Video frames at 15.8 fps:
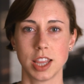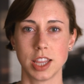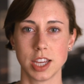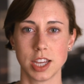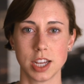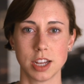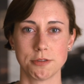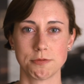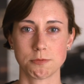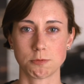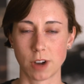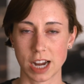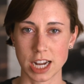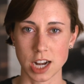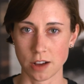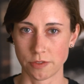the
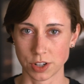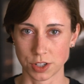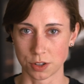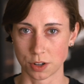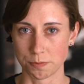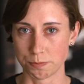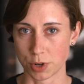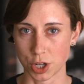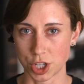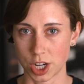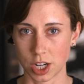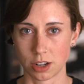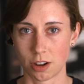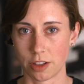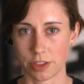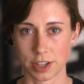rate of a certain
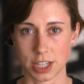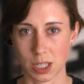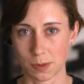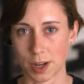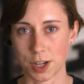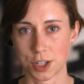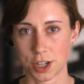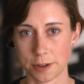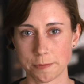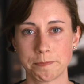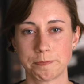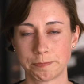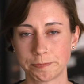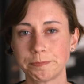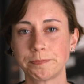bushing on the suspension.